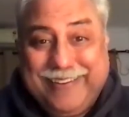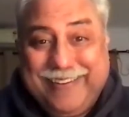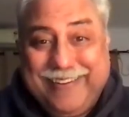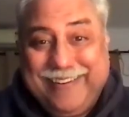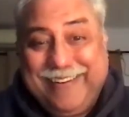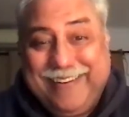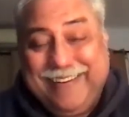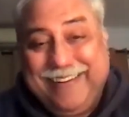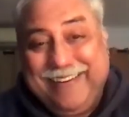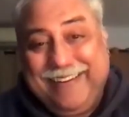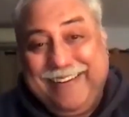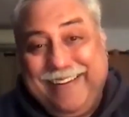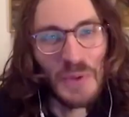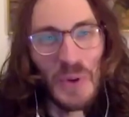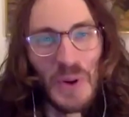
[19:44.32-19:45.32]
Yes,
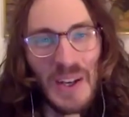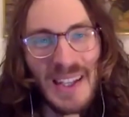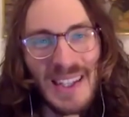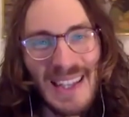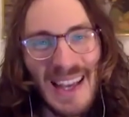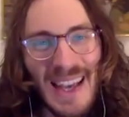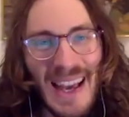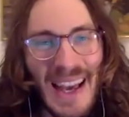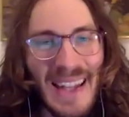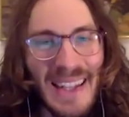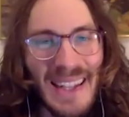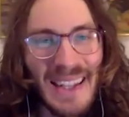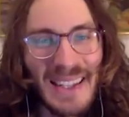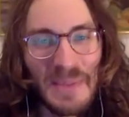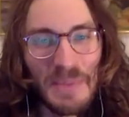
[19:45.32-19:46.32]
of course,
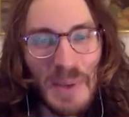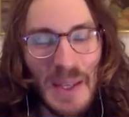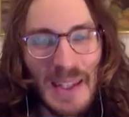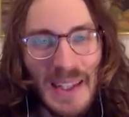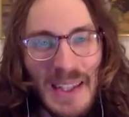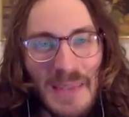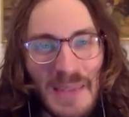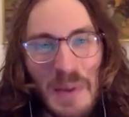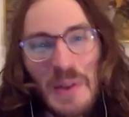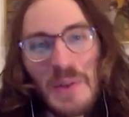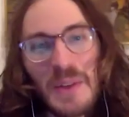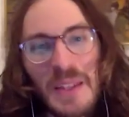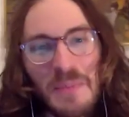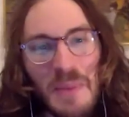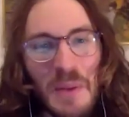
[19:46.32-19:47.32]
and it's
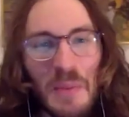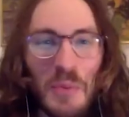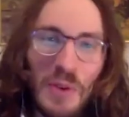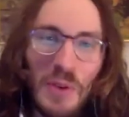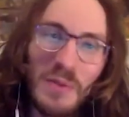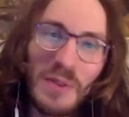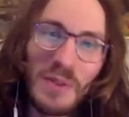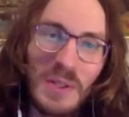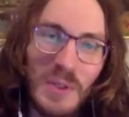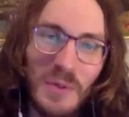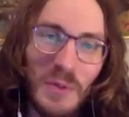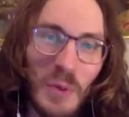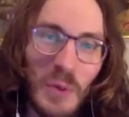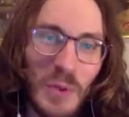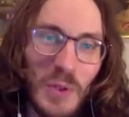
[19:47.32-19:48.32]
been a privilege,
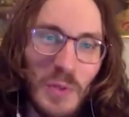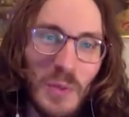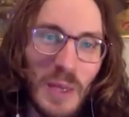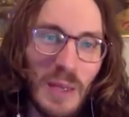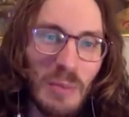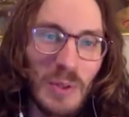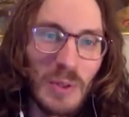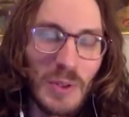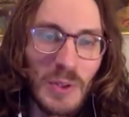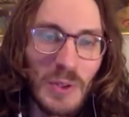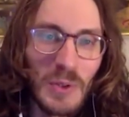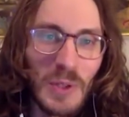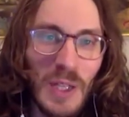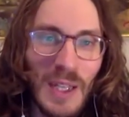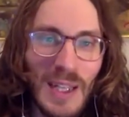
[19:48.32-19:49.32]
of course, to be able
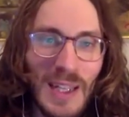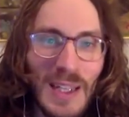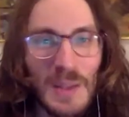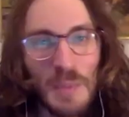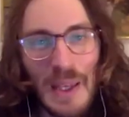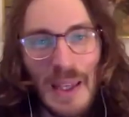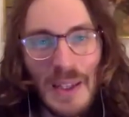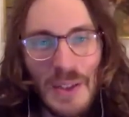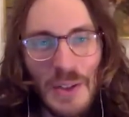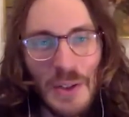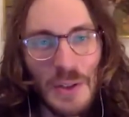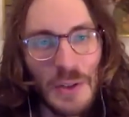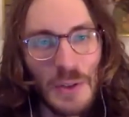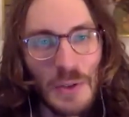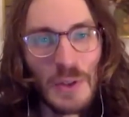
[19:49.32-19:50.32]
to speak
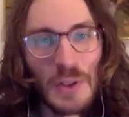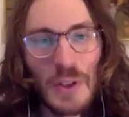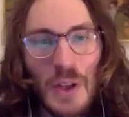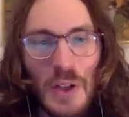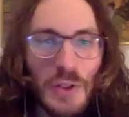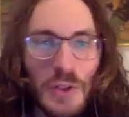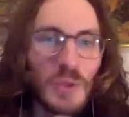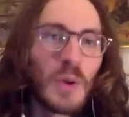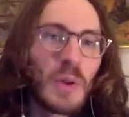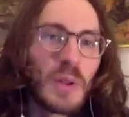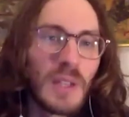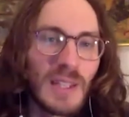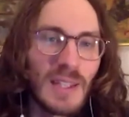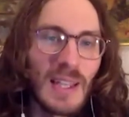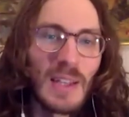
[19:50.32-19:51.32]
to and do all
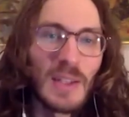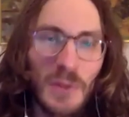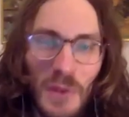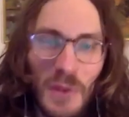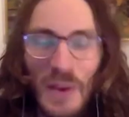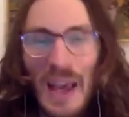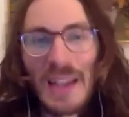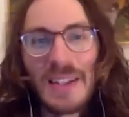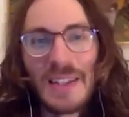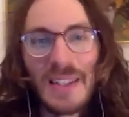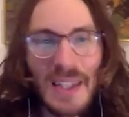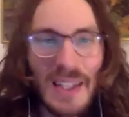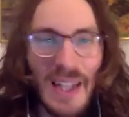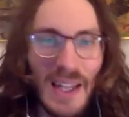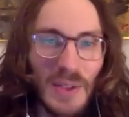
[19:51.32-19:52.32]
these kinds of
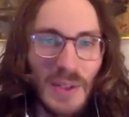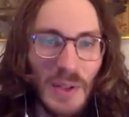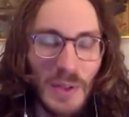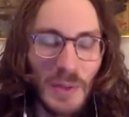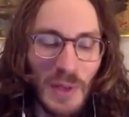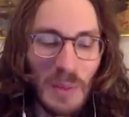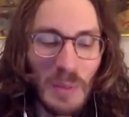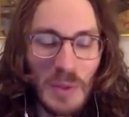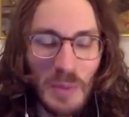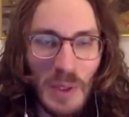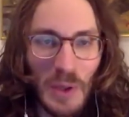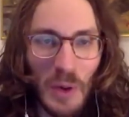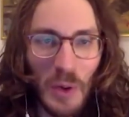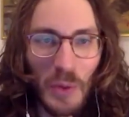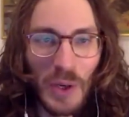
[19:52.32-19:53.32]
events, and the film has
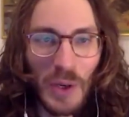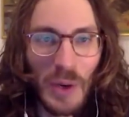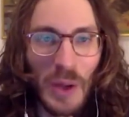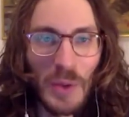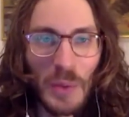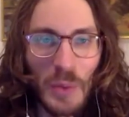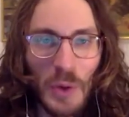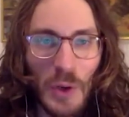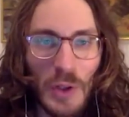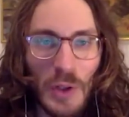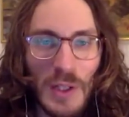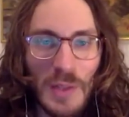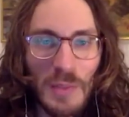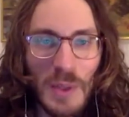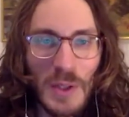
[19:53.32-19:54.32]
been going around the world,
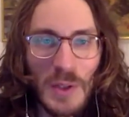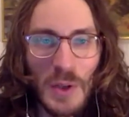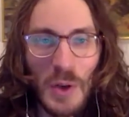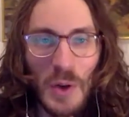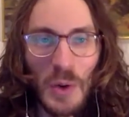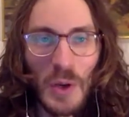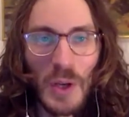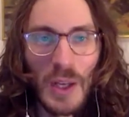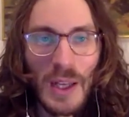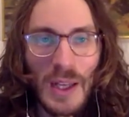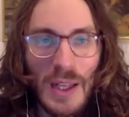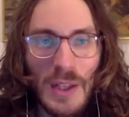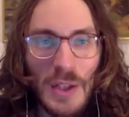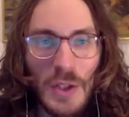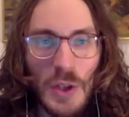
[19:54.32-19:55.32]
and it's been
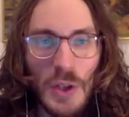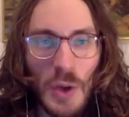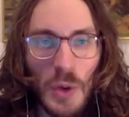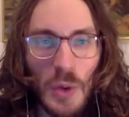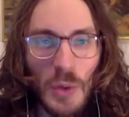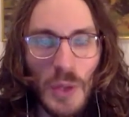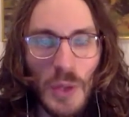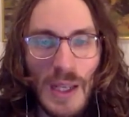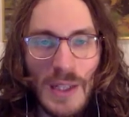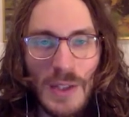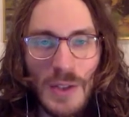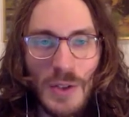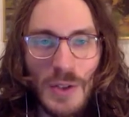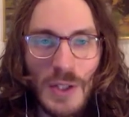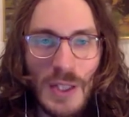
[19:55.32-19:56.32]
so
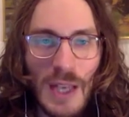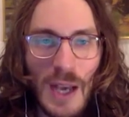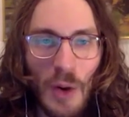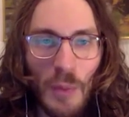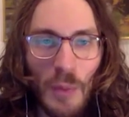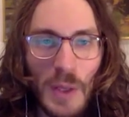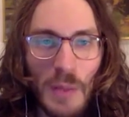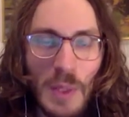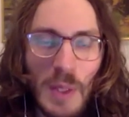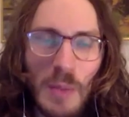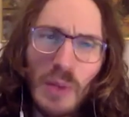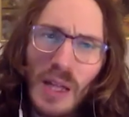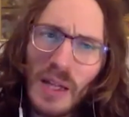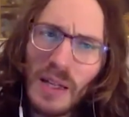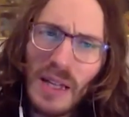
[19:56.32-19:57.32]
nice to see how many
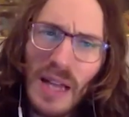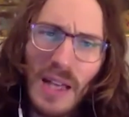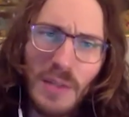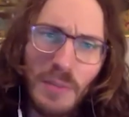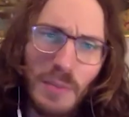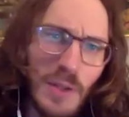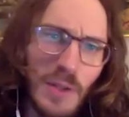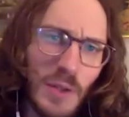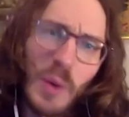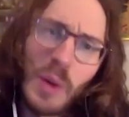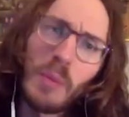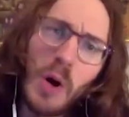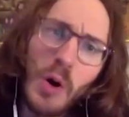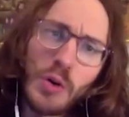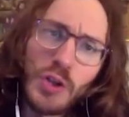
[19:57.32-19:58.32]
people has been so
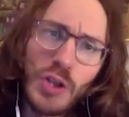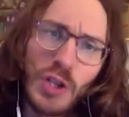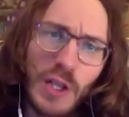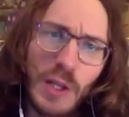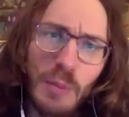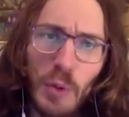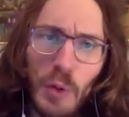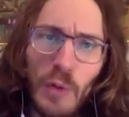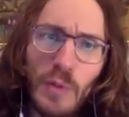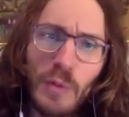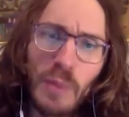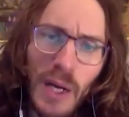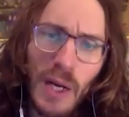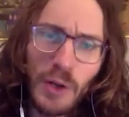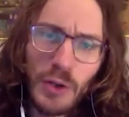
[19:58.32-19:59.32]
emotionally moved
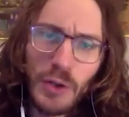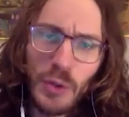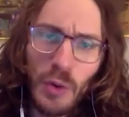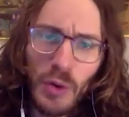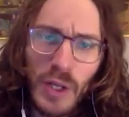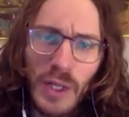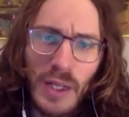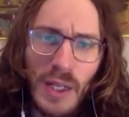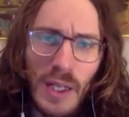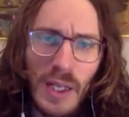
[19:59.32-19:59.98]
by her story